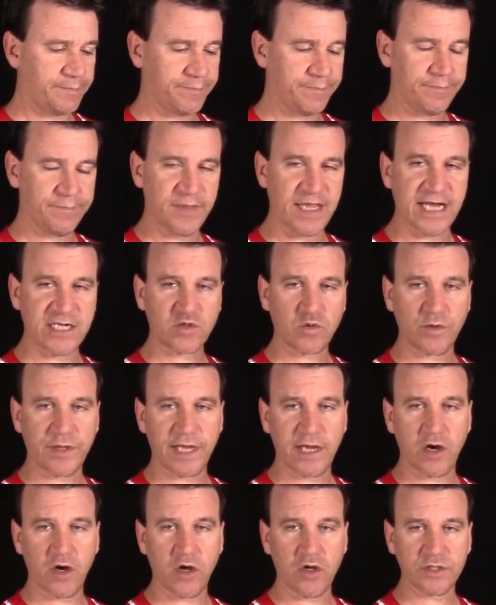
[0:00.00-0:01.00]
that's where
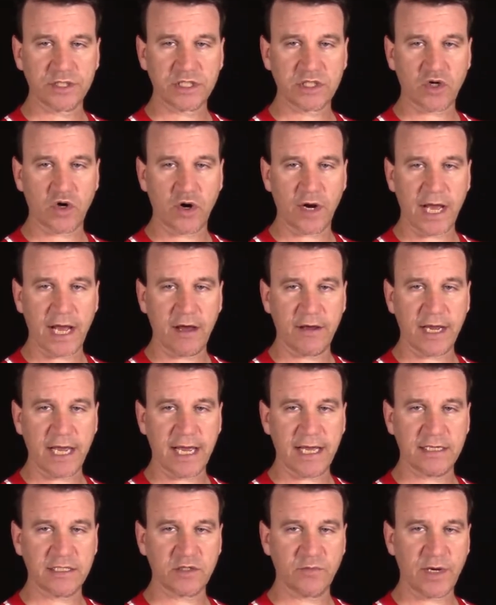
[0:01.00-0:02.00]
they all start out
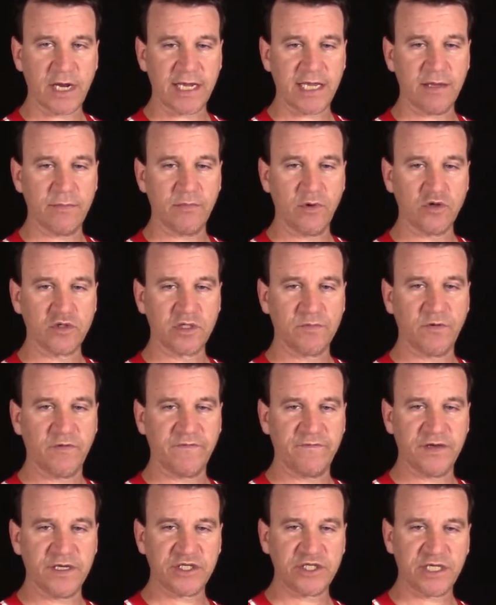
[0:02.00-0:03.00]
at. So when I get multiple
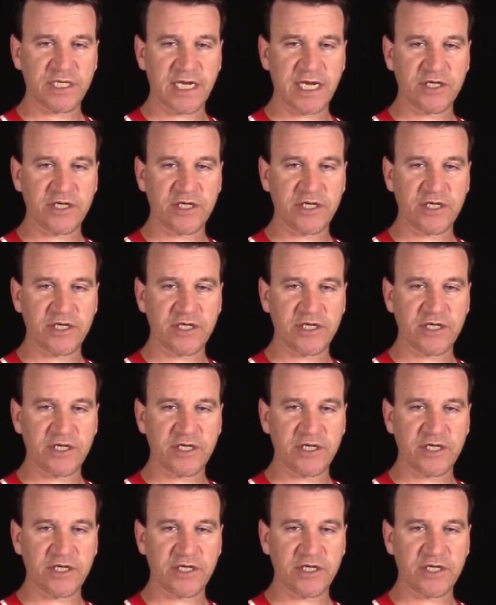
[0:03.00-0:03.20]
fish in,